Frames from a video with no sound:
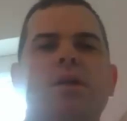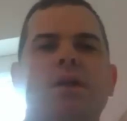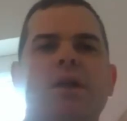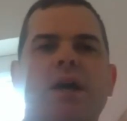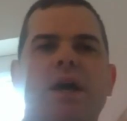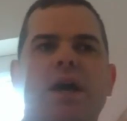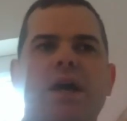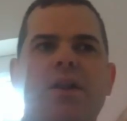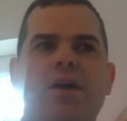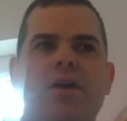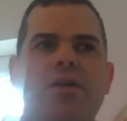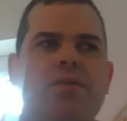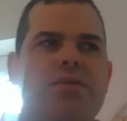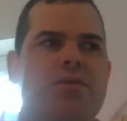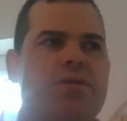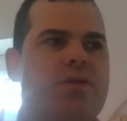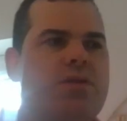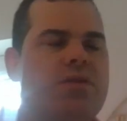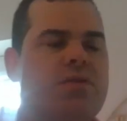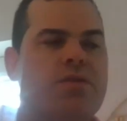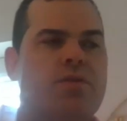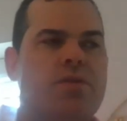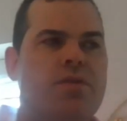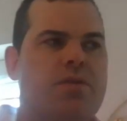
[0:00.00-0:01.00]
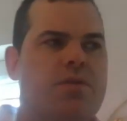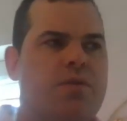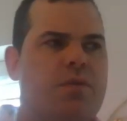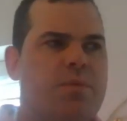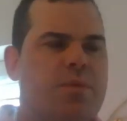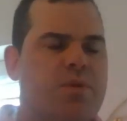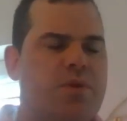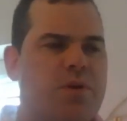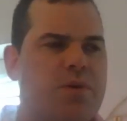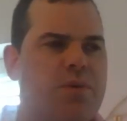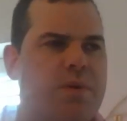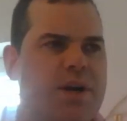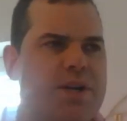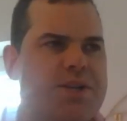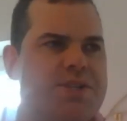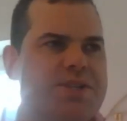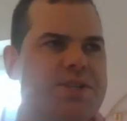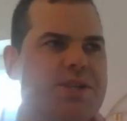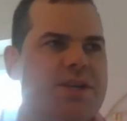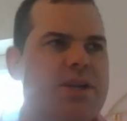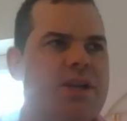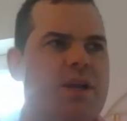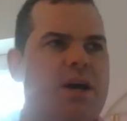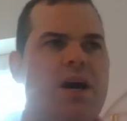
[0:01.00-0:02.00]
Yeah, no, good
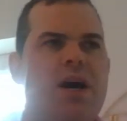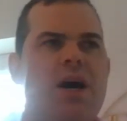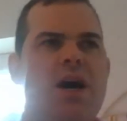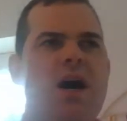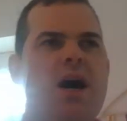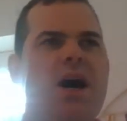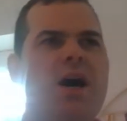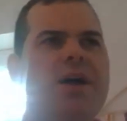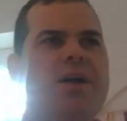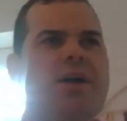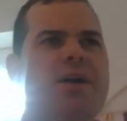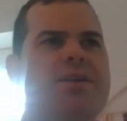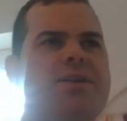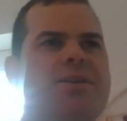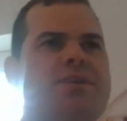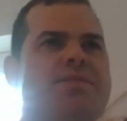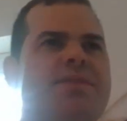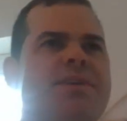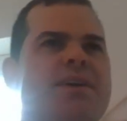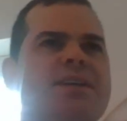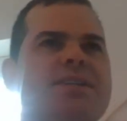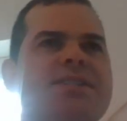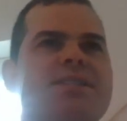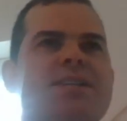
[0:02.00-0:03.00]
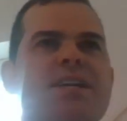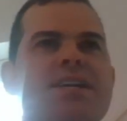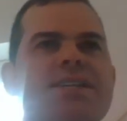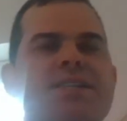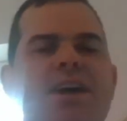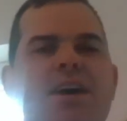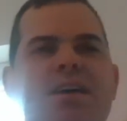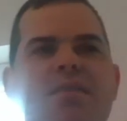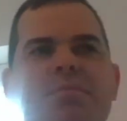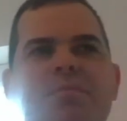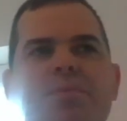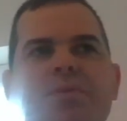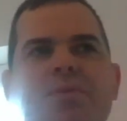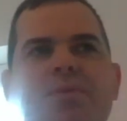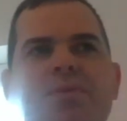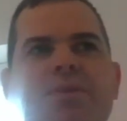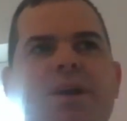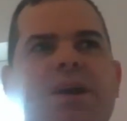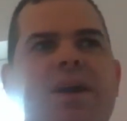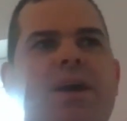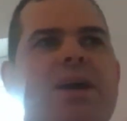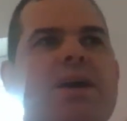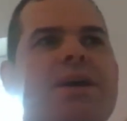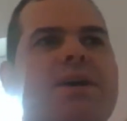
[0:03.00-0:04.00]
question. I just think as an
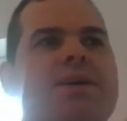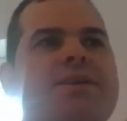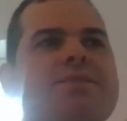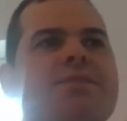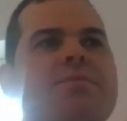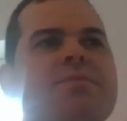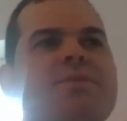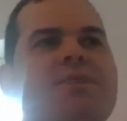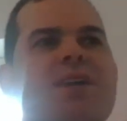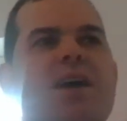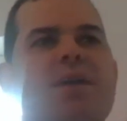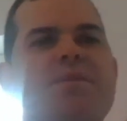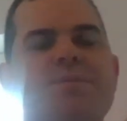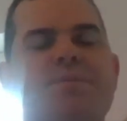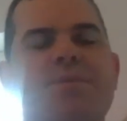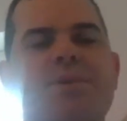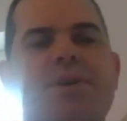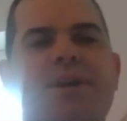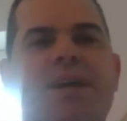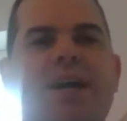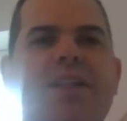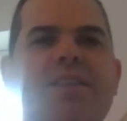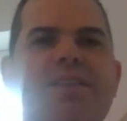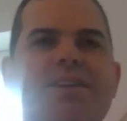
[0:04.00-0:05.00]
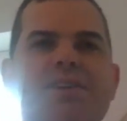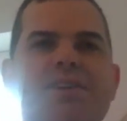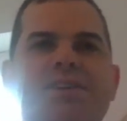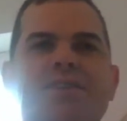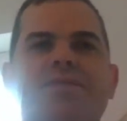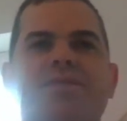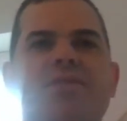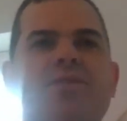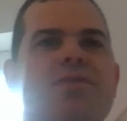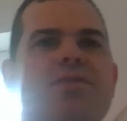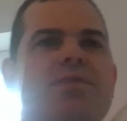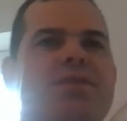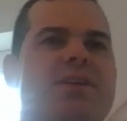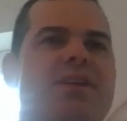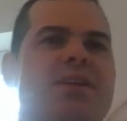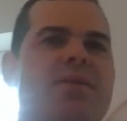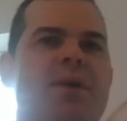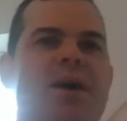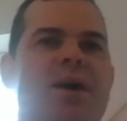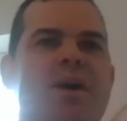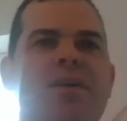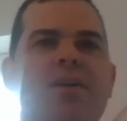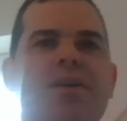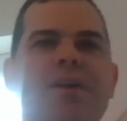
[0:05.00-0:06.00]
example, sometimes you put candidates forward and they
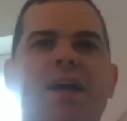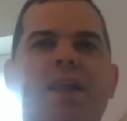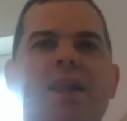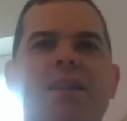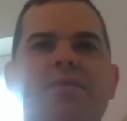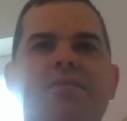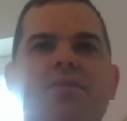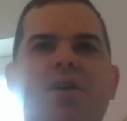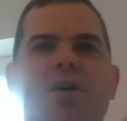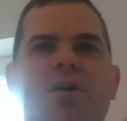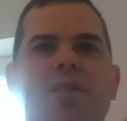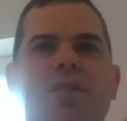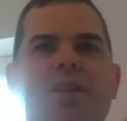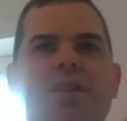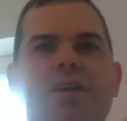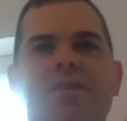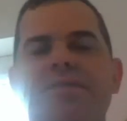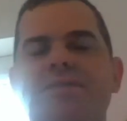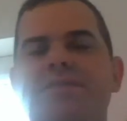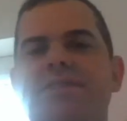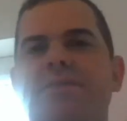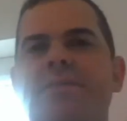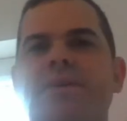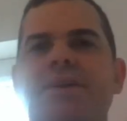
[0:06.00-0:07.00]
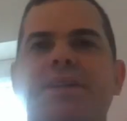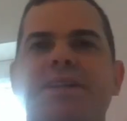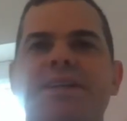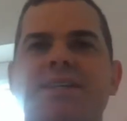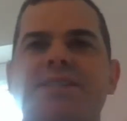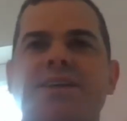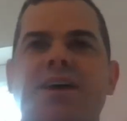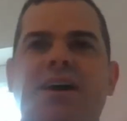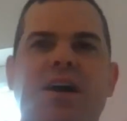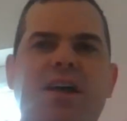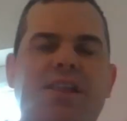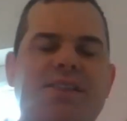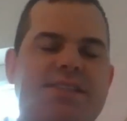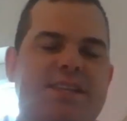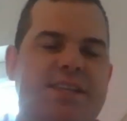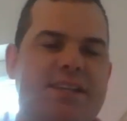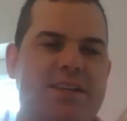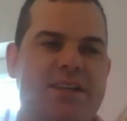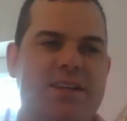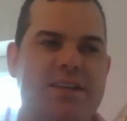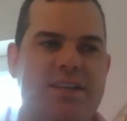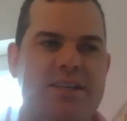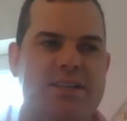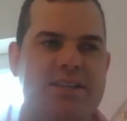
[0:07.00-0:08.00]
might not get the role, and they're obviously a bit
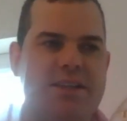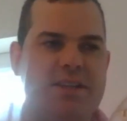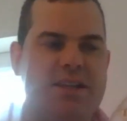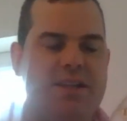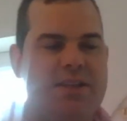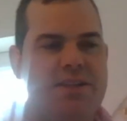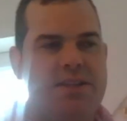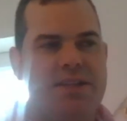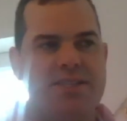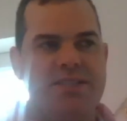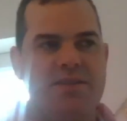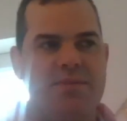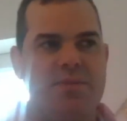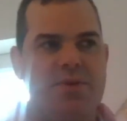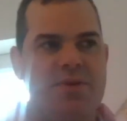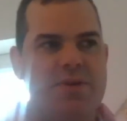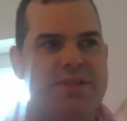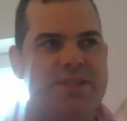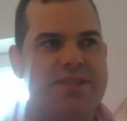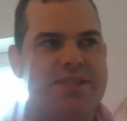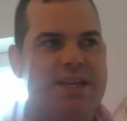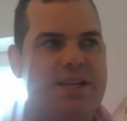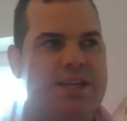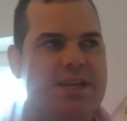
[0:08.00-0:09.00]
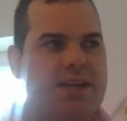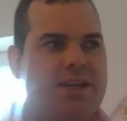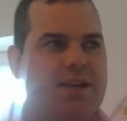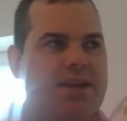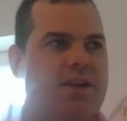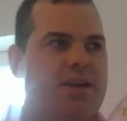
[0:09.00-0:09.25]
disheartened and disappointed.